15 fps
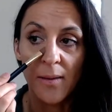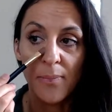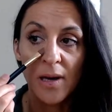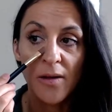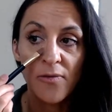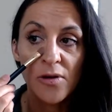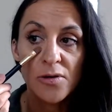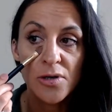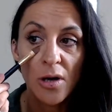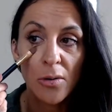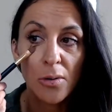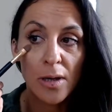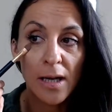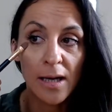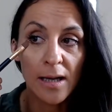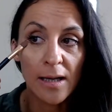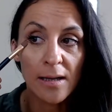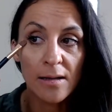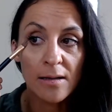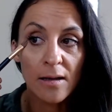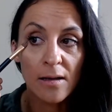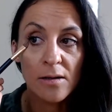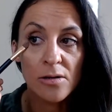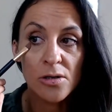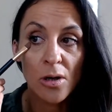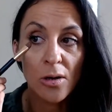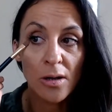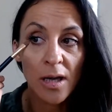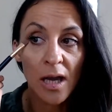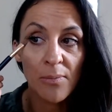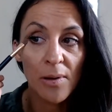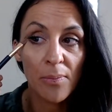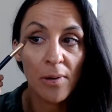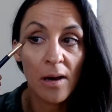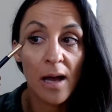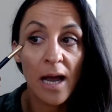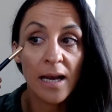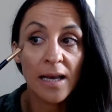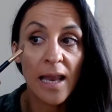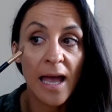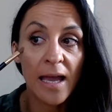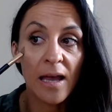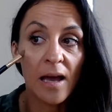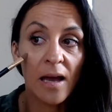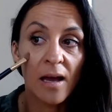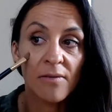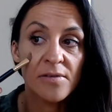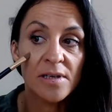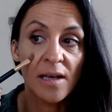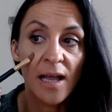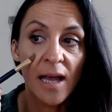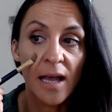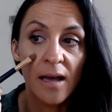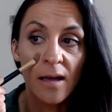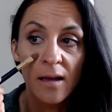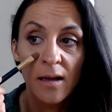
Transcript: But if you don't need it, don't keep applying layer after layer.